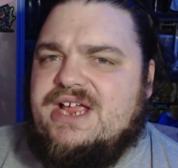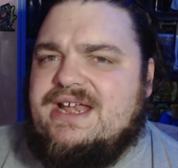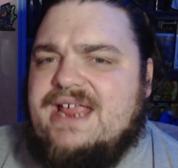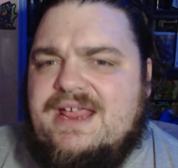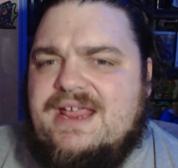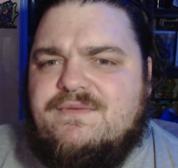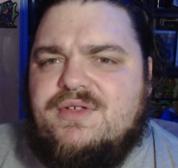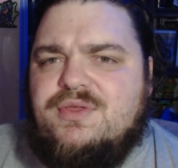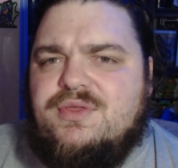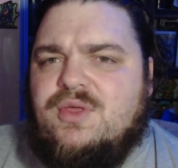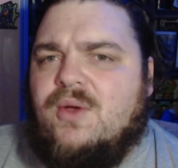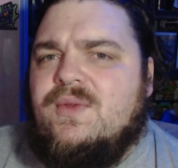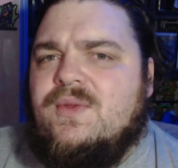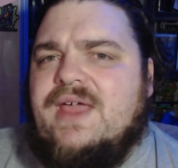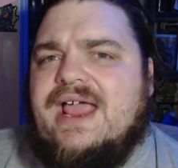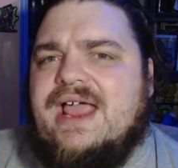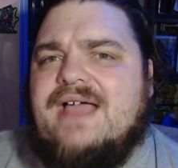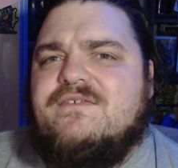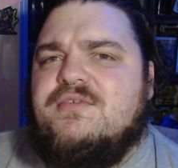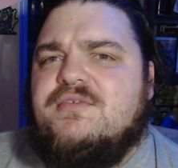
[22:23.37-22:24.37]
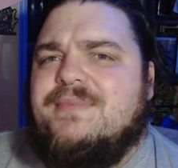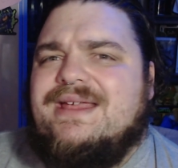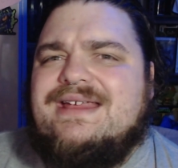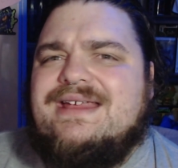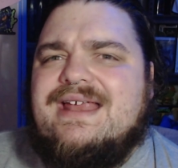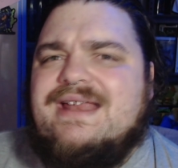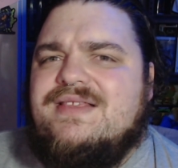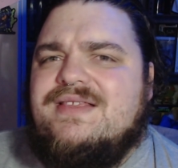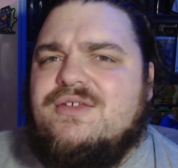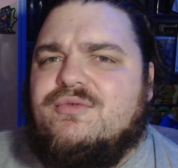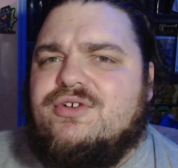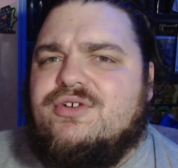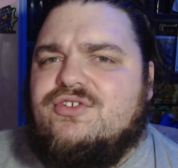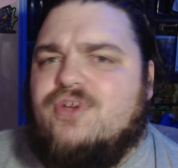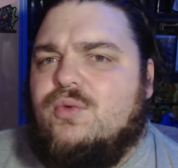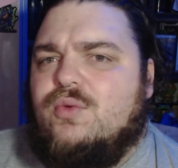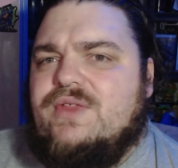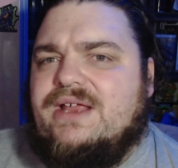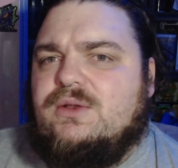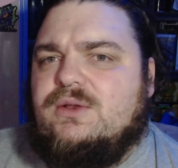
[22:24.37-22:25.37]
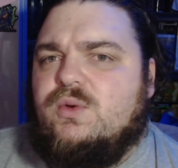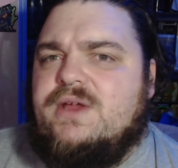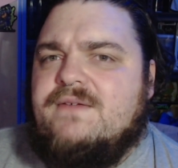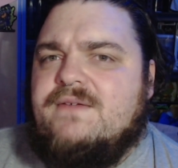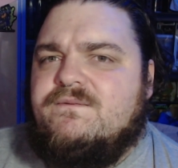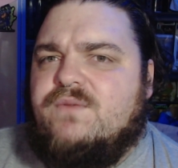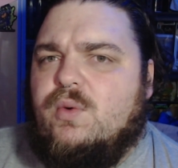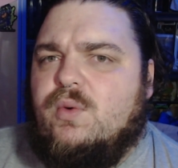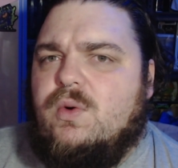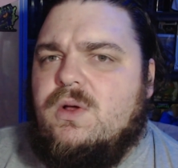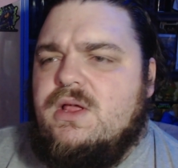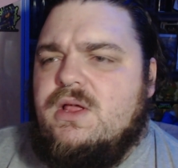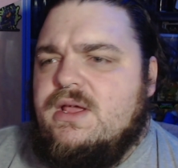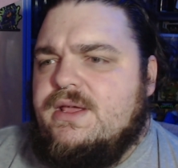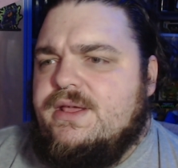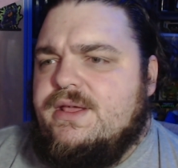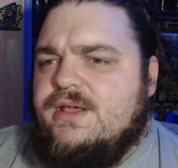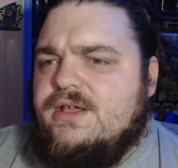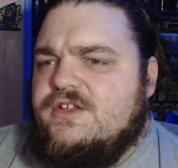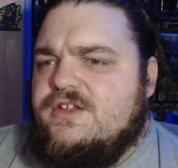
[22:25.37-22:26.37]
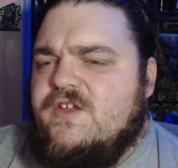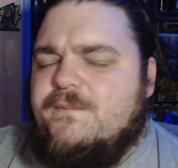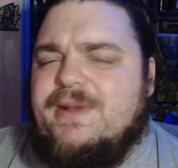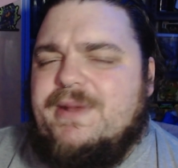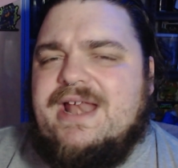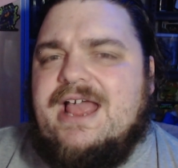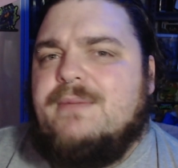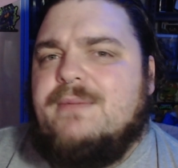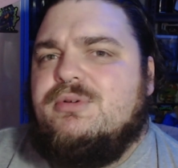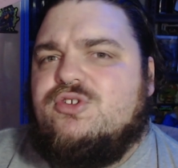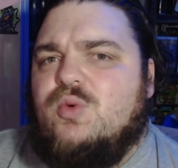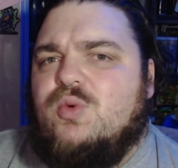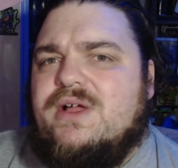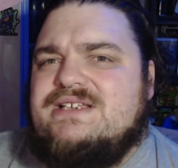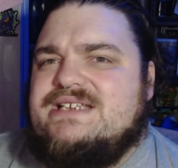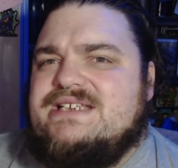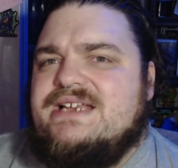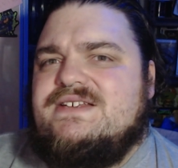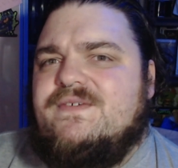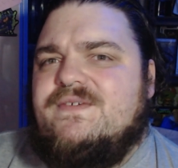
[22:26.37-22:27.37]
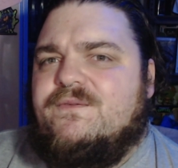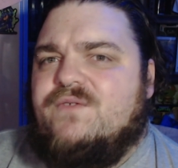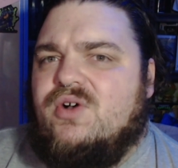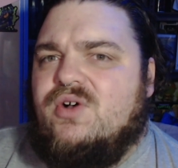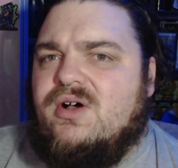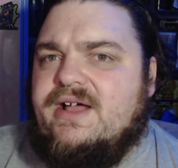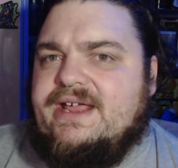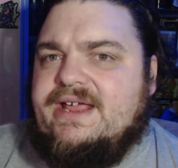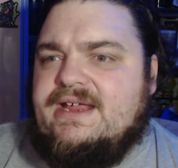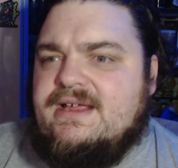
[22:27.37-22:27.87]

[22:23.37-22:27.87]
And even though they haven't been getting the result they're looking for, you've been able to identify